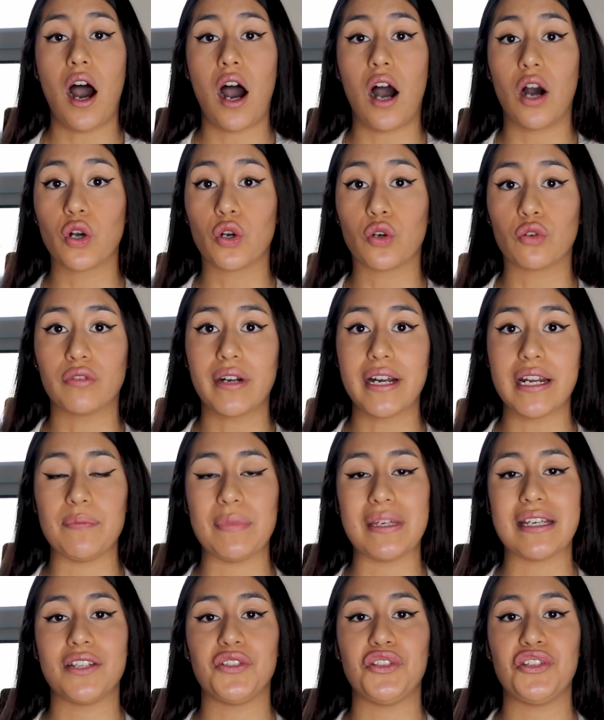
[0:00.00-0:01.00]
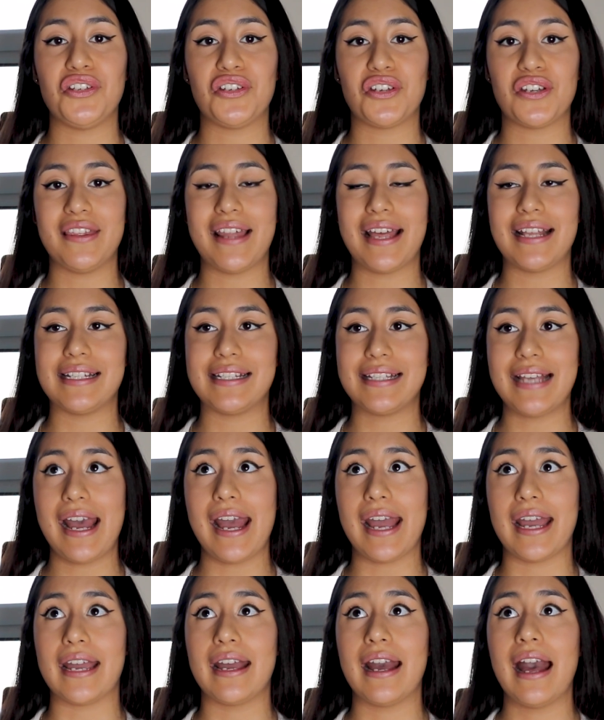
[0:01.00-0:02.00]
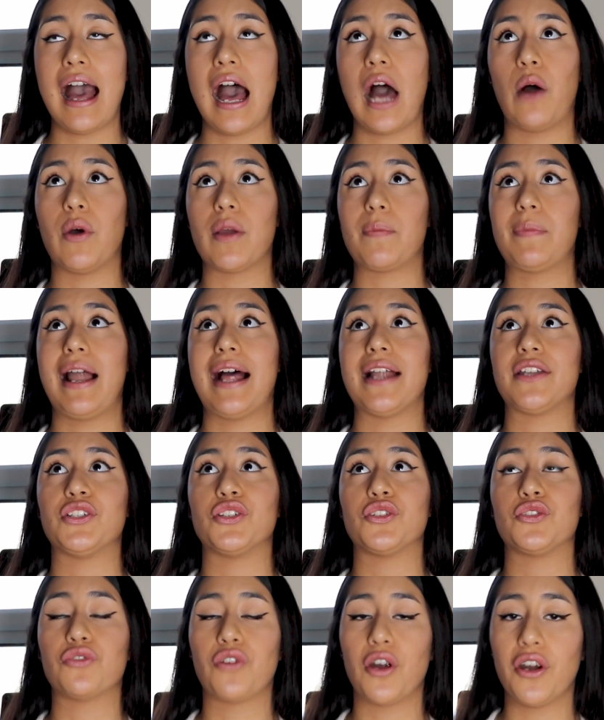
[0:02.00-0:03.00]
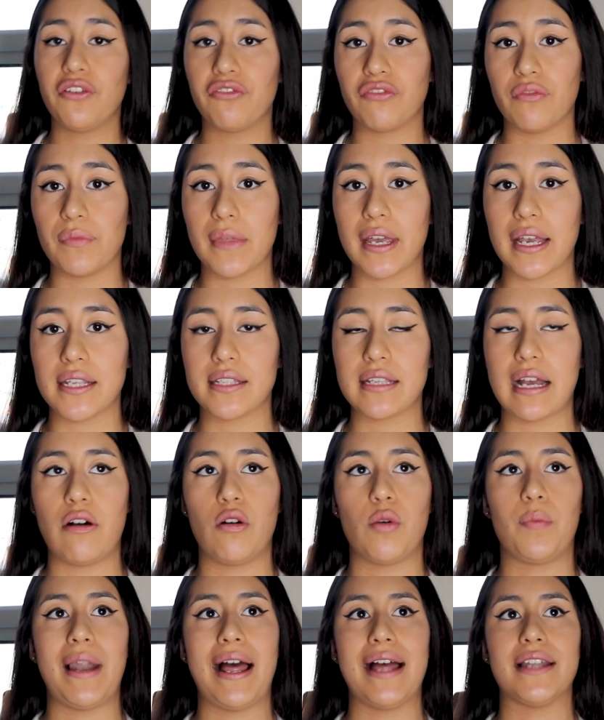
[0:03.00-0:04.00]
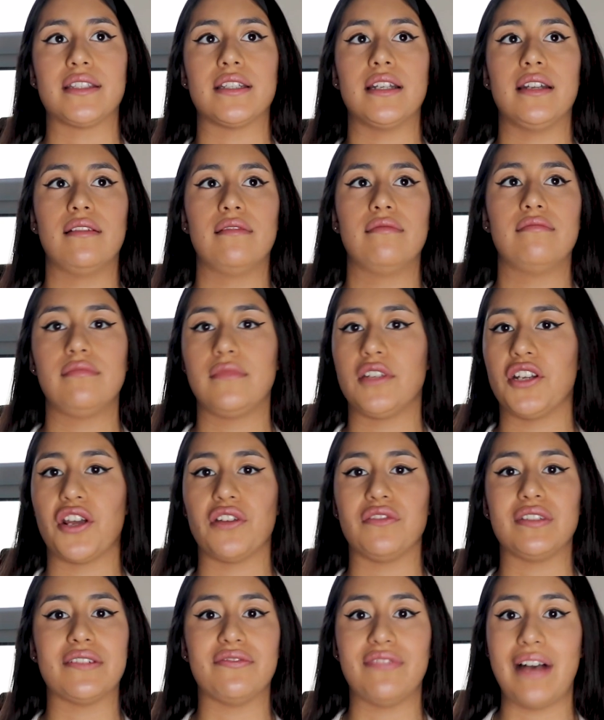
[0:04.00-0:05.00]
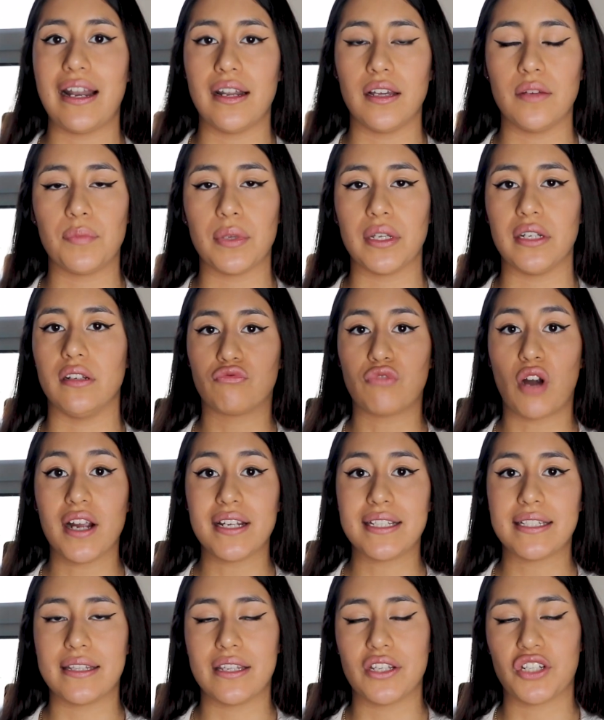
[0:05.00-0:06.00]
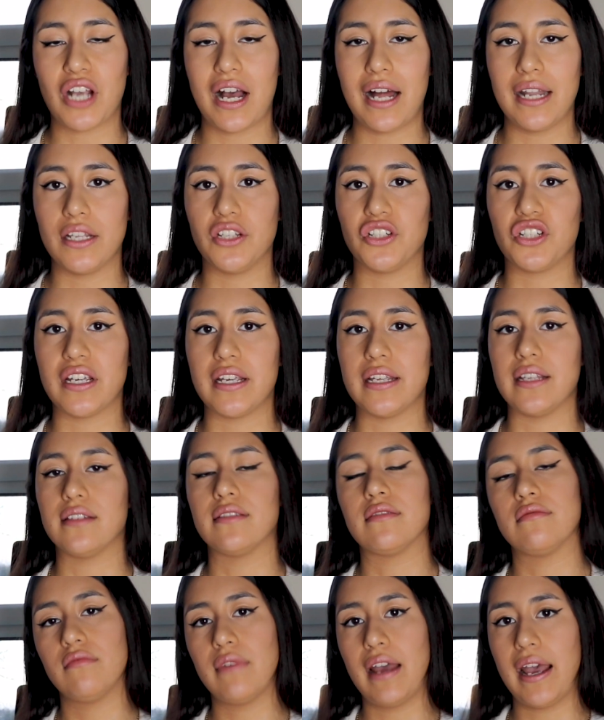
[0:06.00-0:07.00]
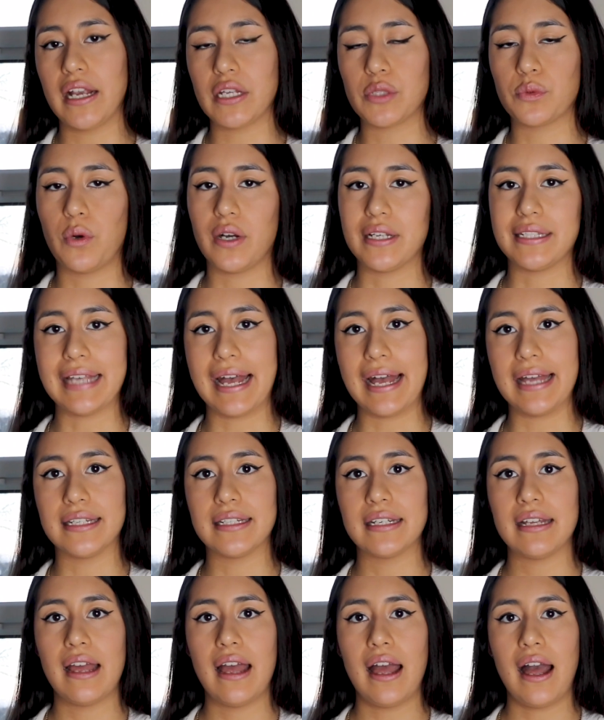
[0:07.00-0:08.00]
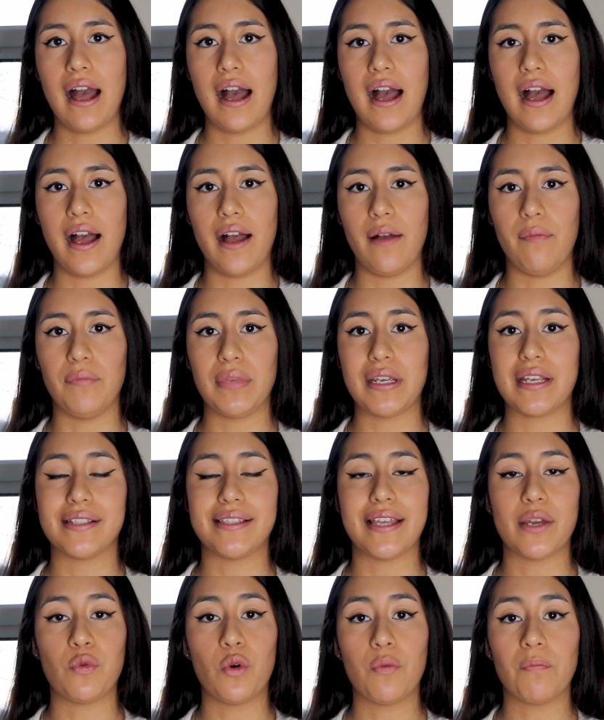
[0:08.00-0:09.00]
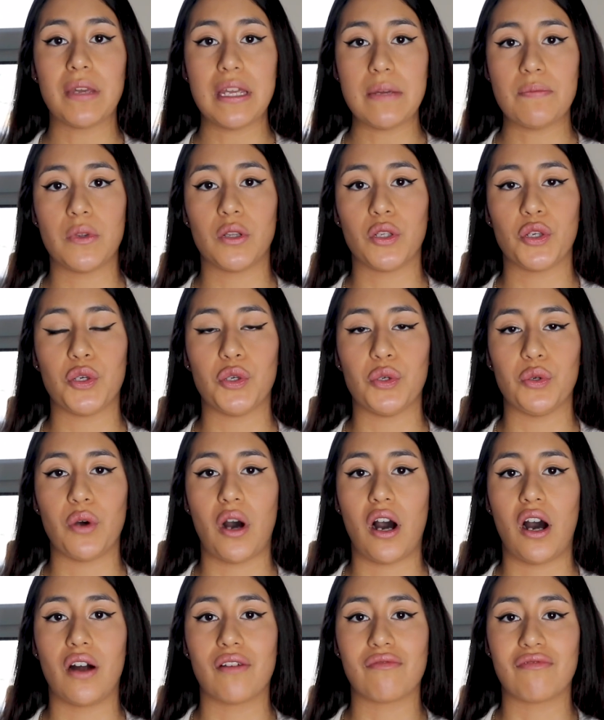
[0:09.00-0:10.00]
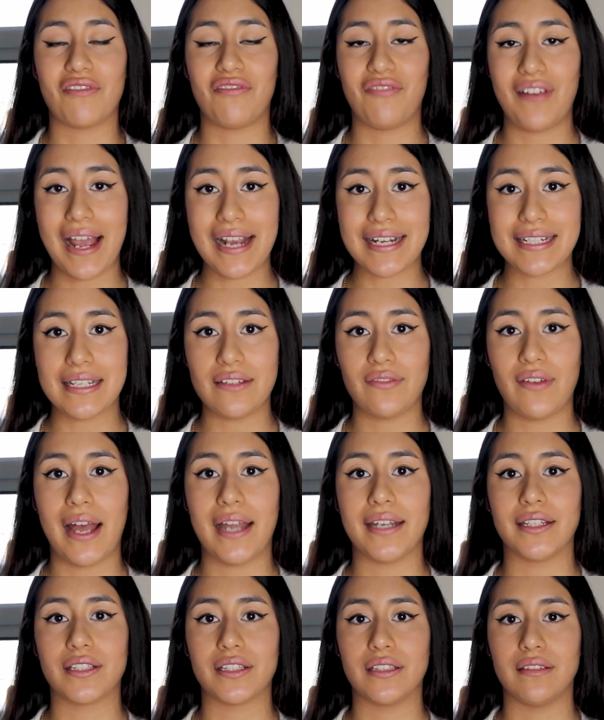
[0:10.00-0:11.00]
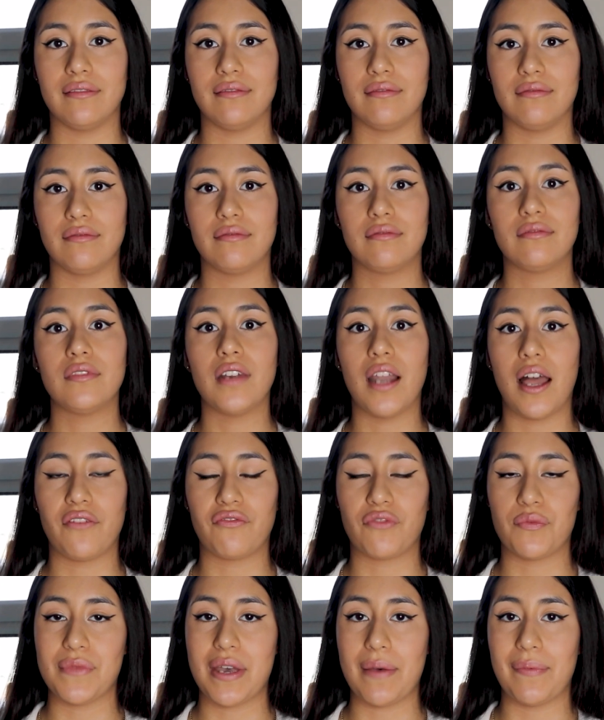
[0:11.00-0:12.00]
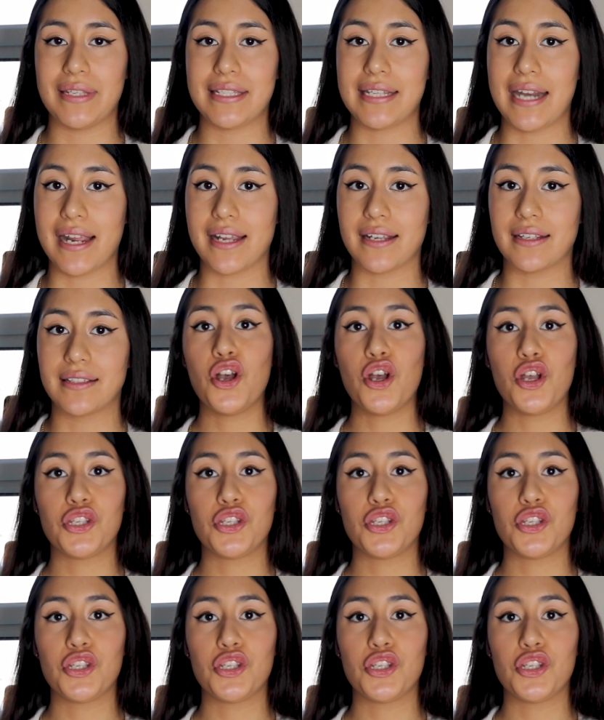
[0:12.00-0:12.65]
are great, because you can then say, how I plan to grow from this, how I plan to, you know, develop and rise to the challenge is XYZ, because they want people who are reflective and can learn from their mistakes.